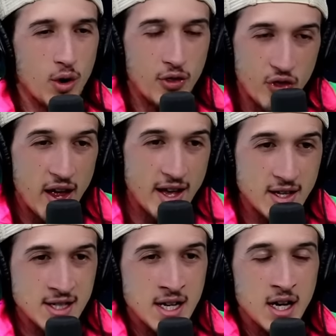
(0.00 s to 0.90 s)

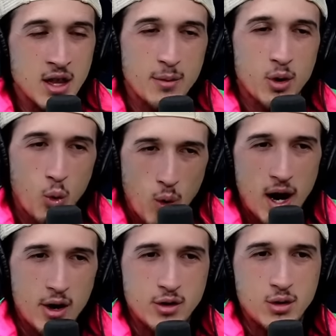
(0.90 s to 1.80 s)
things that
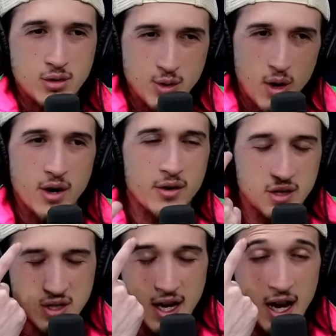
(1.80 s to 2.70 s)
require you to
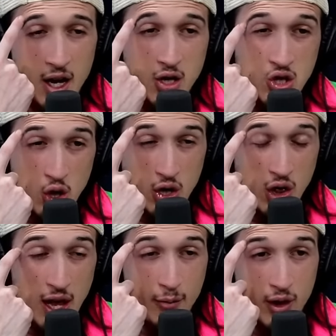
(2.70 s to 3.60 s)
understand a certain
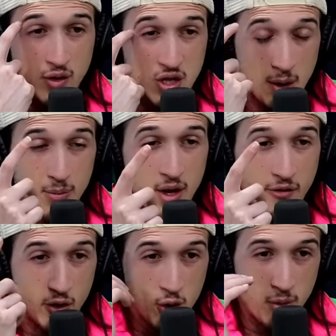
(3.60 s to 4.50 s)
level of something
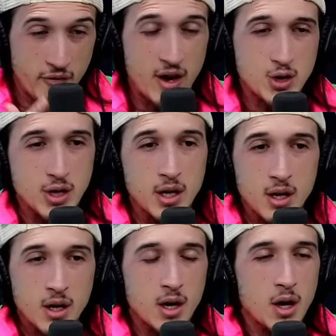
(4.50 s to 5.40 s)
for your profession.
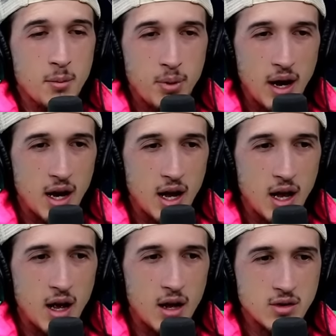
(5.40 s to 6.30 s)
But
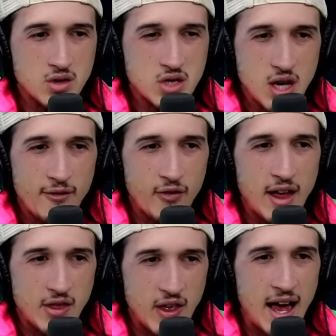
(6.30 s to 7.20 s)
stuff
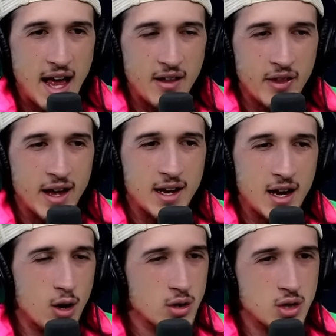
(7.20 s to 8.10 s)
like that, like,
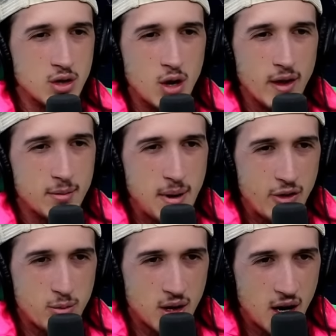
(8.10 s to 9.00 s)
and also, you know, like
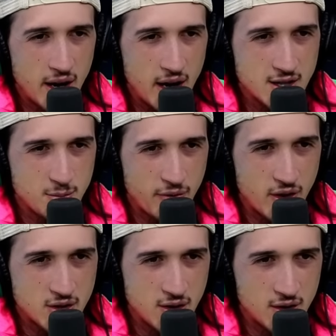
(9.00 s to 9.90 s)
Matthew McConaughey is a
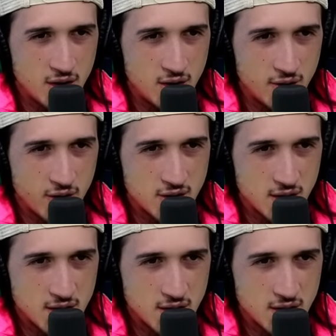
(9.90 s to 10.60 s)
professor at the University of